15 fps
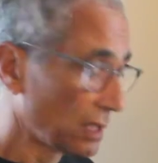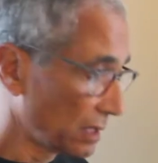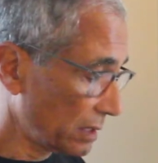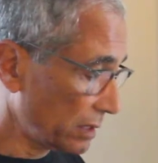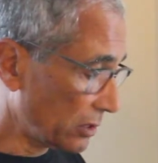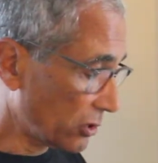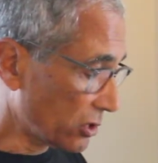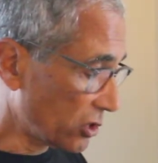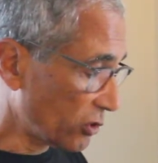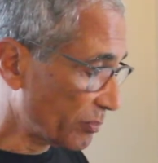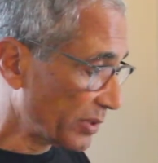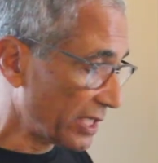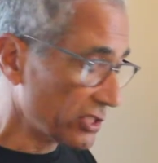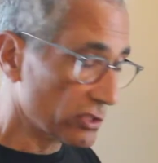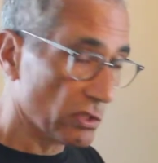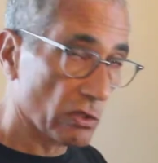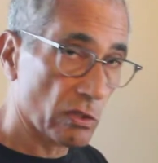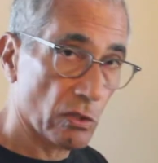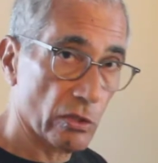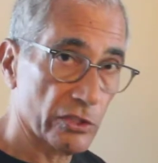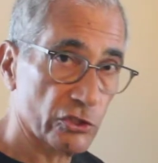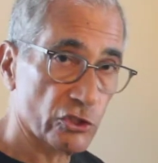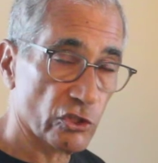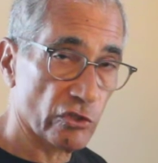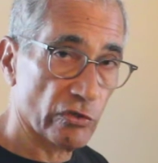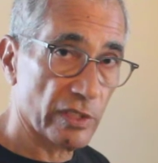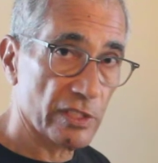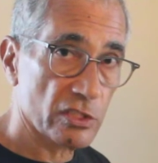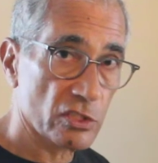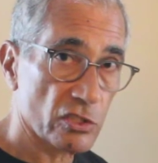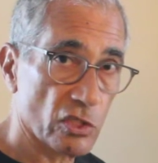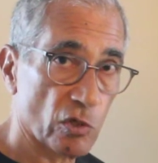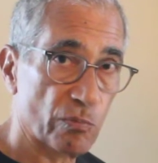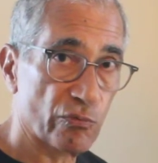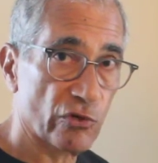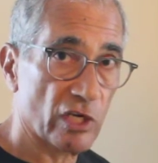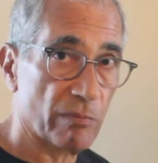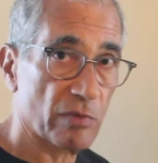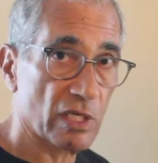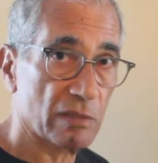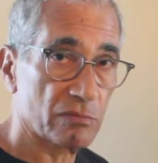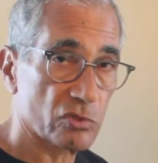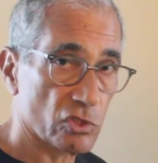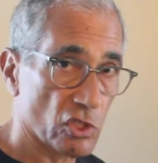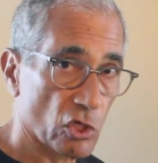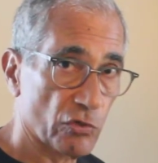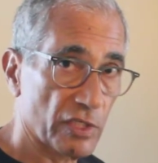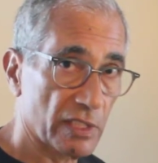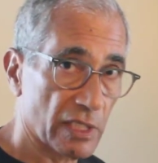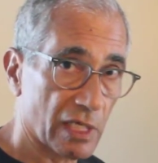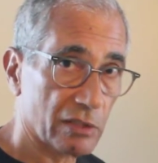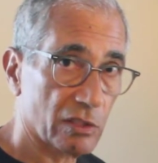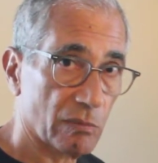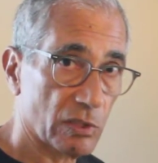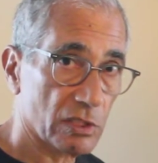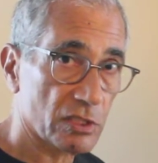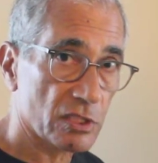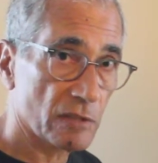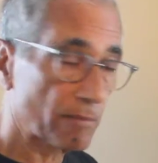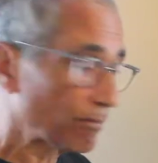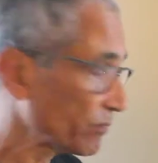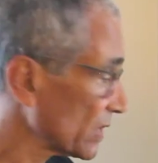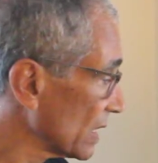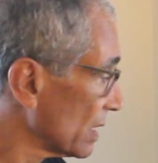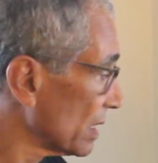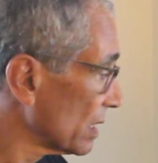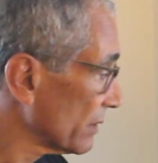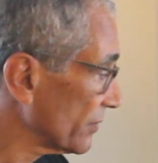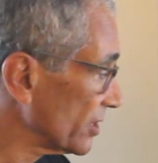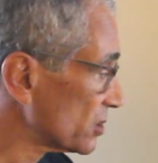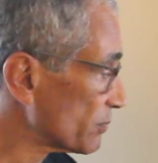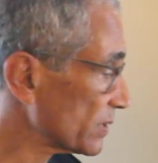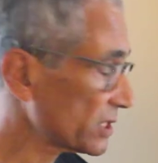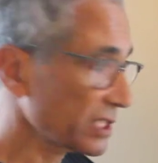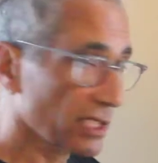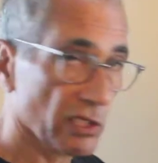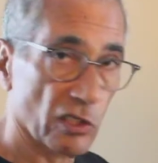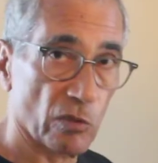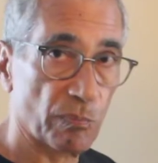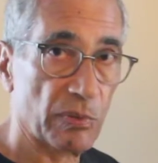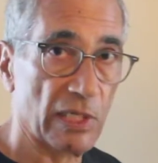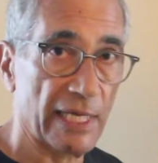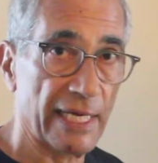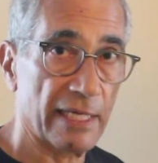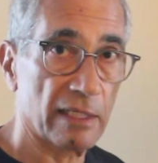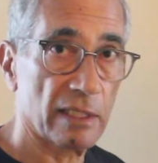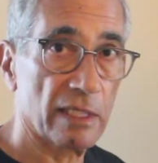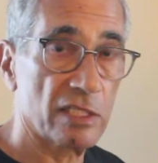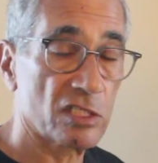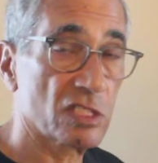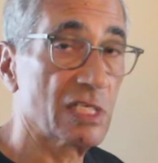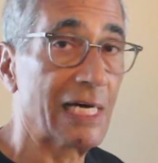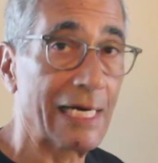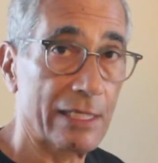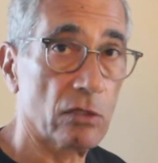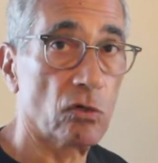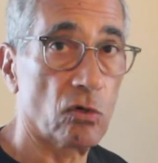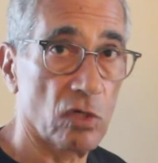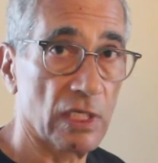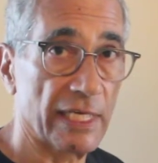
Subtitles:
No co-pays, no co-insurance, no premiums, no deductibles. This particular plan is not all